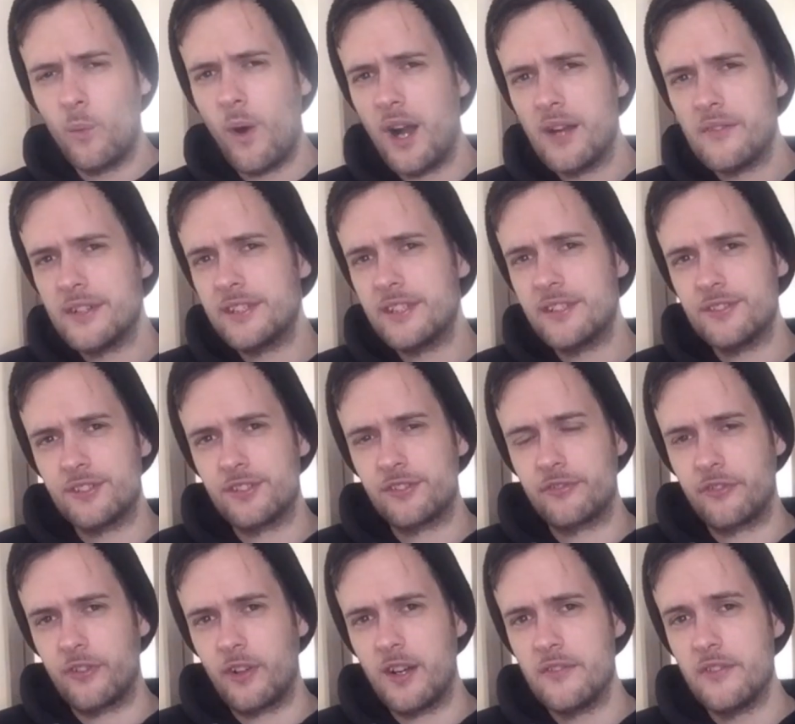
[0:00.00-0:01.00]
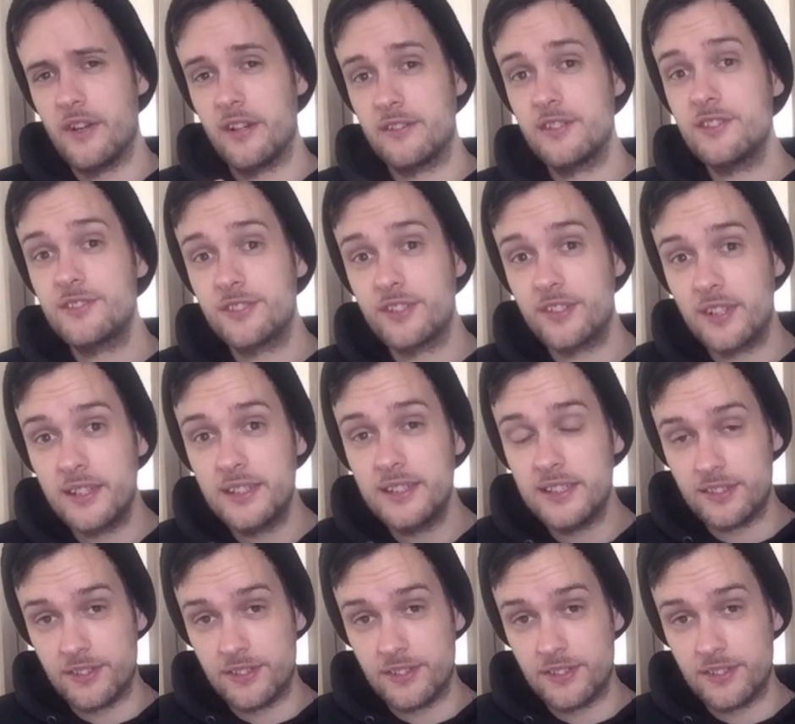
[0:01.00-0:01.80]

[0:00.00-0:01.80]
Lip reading: why they didn't just fly there instantly,